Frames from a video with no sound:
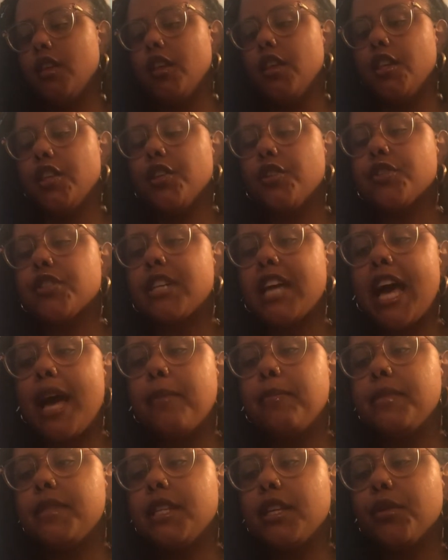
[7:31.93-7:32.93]
You're
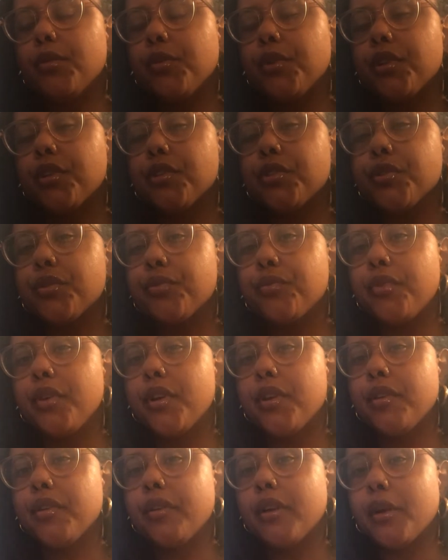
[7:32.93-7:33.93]
tapped in when you're
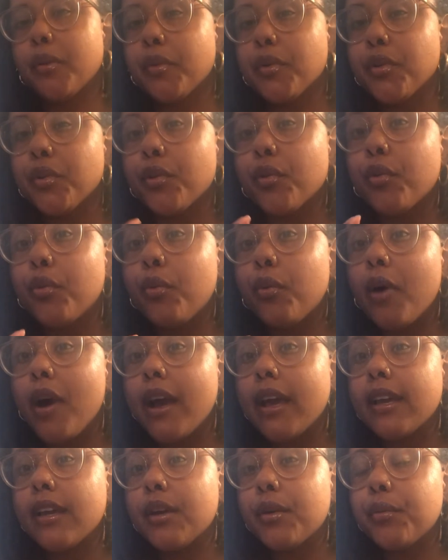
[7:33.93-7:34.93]
surrendering, when you're
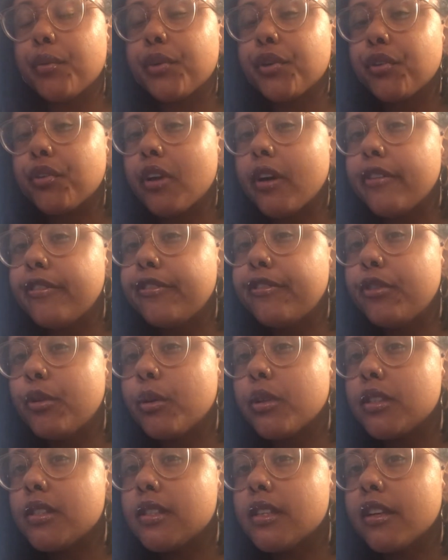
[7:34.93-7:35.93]
quiet, when you're not
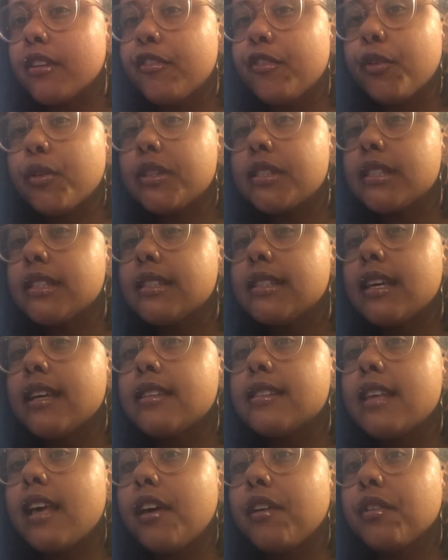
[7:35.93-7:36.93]
forcing. Forcing
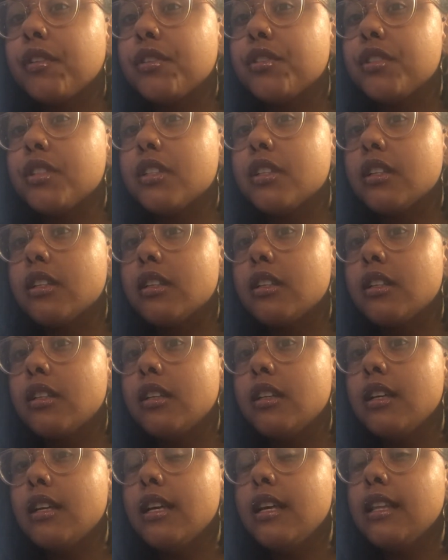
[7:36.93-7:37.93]
takes energy.
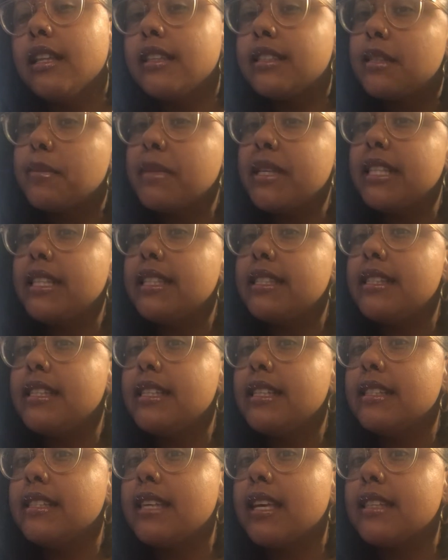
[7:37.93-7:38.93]
To me,
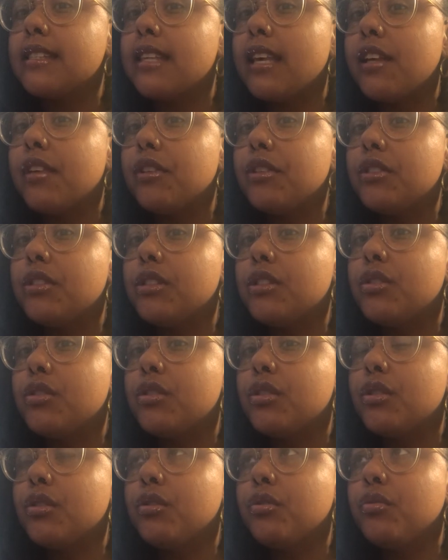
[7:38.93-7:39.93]
listening takes energy
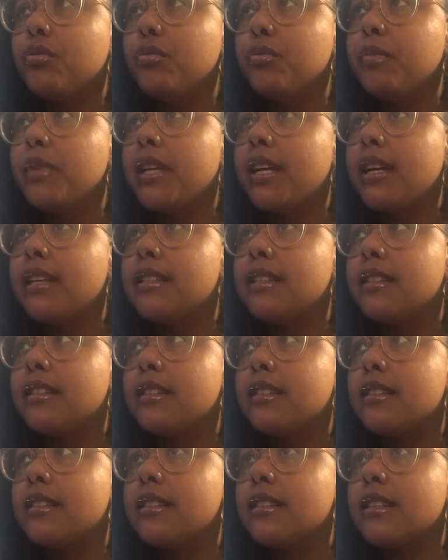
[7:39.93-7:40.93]
too, because
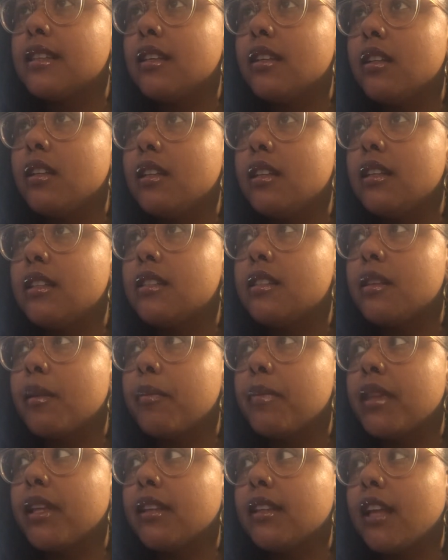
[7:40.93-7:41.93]
it's a skill. It's
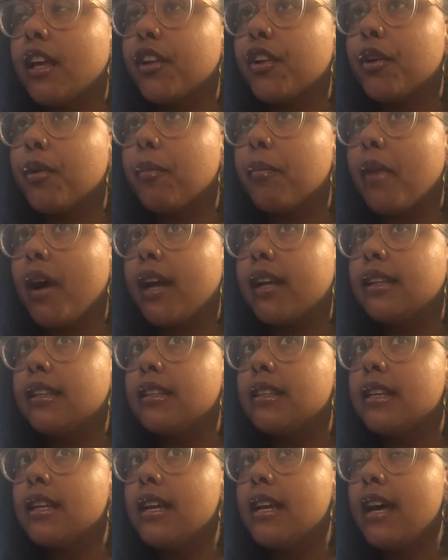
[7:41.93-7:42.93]
something that your
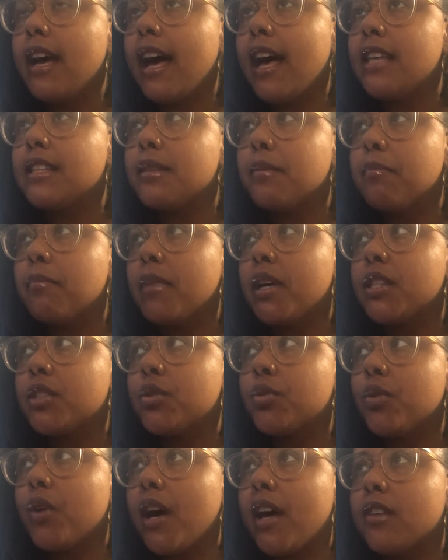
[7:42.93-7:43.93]
mind as a
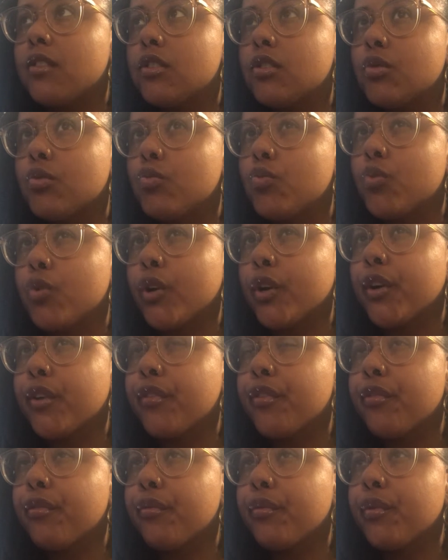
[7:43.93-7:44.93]
muscle has to
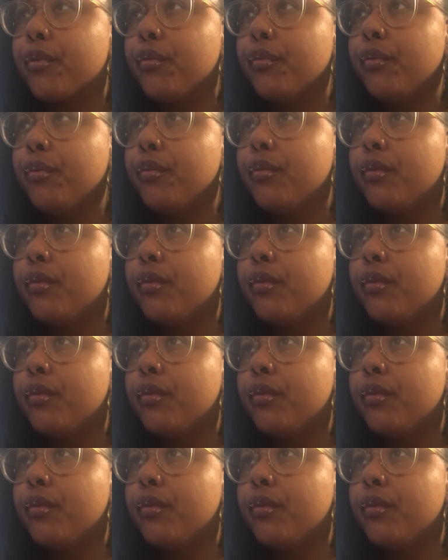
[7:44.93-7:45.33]
work through.